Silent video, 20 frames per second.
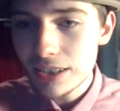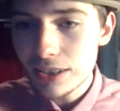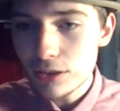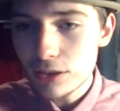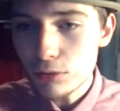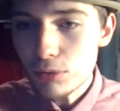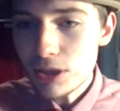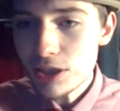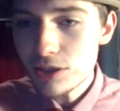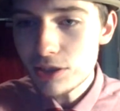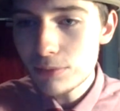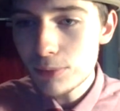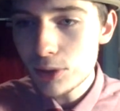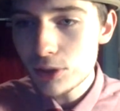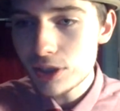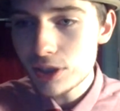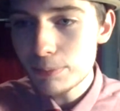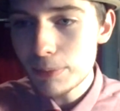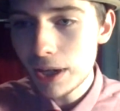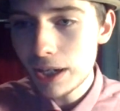the rest of
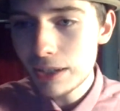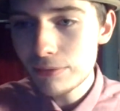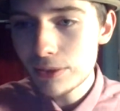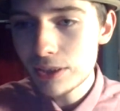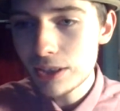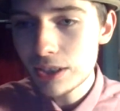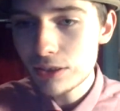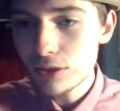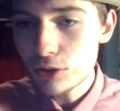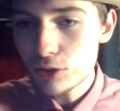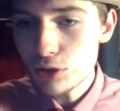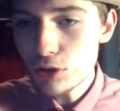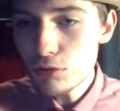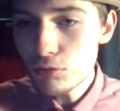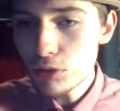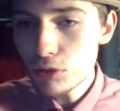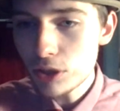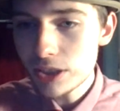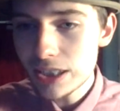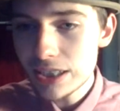Monty Python, the two
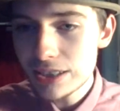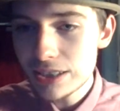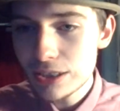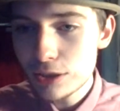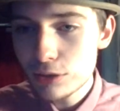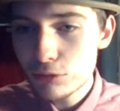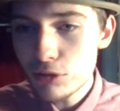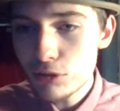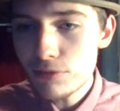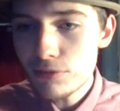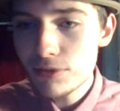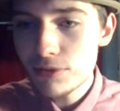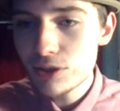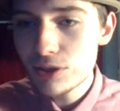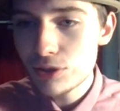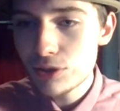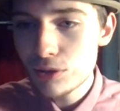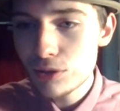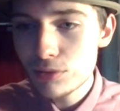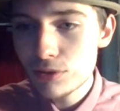Ronnies, Griff
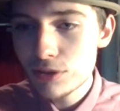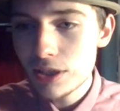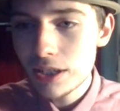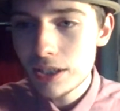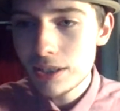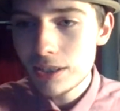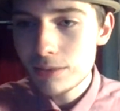Jones,